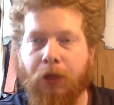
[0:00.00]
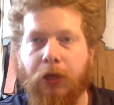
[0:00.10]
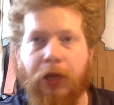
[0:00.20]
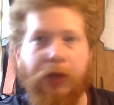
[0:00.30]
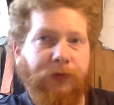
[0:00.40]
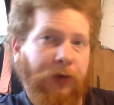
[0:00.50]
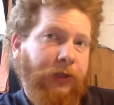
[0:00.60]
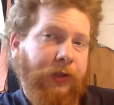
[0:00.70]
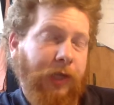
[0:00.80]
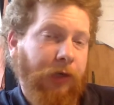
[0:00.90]
It has
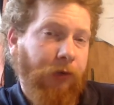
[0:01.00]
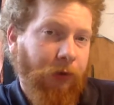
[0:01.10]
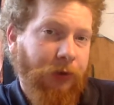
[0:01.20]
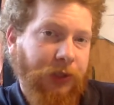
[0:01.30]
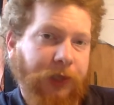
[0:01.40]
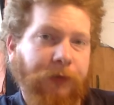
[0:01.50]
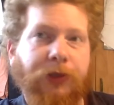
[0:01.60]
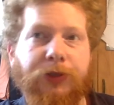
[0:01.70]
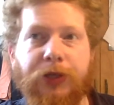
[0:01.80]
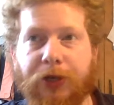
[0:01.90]
various stated goals such as
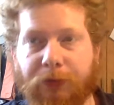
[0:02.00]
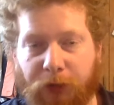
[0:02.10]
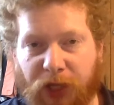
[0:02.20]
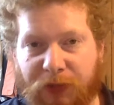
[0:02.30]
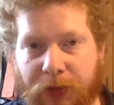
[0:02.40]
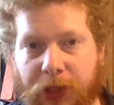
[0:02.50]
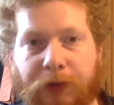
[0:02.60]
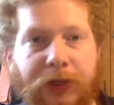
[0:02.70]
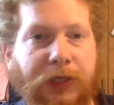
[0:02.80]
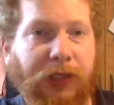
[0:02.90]
reducing unemployment,
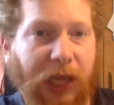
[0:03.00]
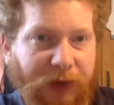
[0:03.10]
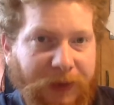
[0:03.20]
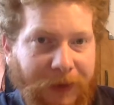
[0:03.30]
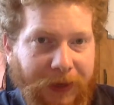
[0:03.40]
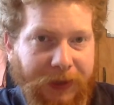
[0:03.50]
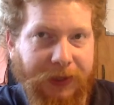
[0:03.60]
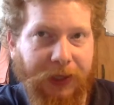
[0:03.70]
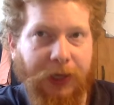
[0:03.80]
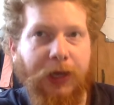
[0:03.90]
increasing life
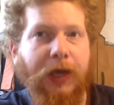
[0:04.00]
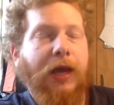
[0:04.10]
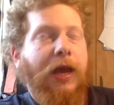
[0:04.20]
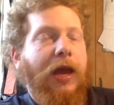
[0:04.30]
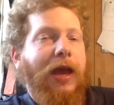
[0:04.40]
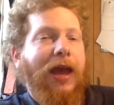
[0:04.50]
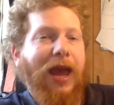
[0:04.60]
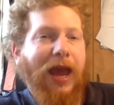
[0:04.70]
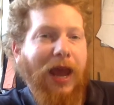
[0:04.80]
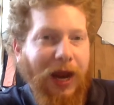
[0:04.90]
expectancy.
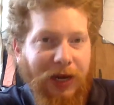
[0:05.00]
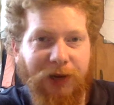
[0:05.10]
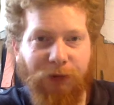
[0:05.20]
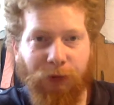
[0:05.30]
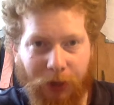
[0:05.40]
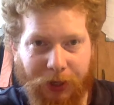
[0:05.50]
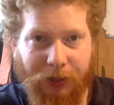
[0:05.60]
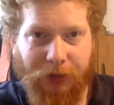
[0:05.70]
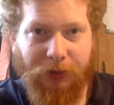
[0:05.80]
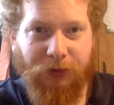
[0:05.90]
Anyone
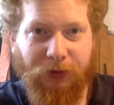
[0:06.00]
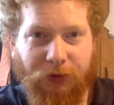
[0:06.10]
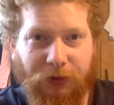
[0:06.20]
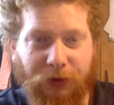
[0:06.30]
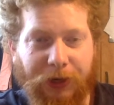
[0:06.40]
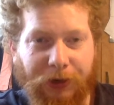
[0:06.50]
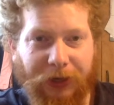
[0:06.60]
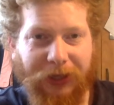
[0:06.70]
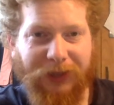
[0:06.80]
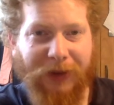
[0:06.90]
who
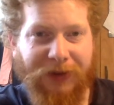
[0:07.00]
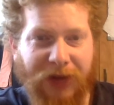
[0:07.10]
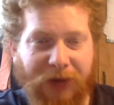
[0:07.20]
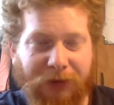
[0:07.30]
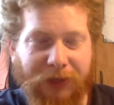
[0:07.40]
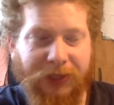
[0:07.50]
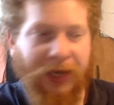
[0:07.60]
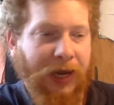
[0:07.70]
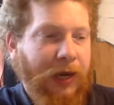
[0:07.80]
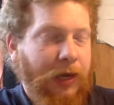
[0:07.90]
hears about that would
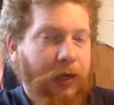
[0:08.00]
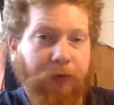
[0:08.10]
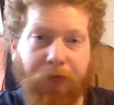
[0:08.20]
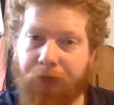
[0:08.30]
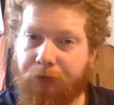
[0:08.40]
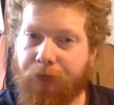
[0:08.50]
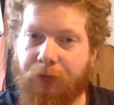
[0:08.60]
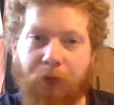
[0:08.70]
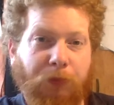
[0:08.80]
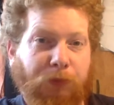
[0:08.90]
say,
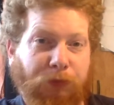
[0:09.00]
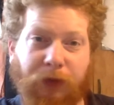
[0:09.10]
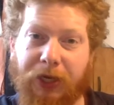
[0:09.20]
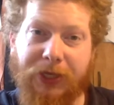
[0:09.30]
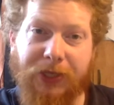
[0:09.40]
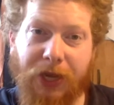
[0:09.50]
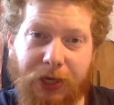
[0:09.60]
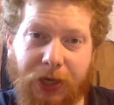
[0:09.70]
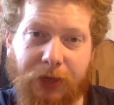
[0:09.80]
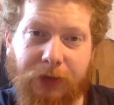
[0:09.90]
"Brilliant
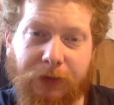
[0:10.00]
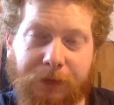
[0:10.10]
idea!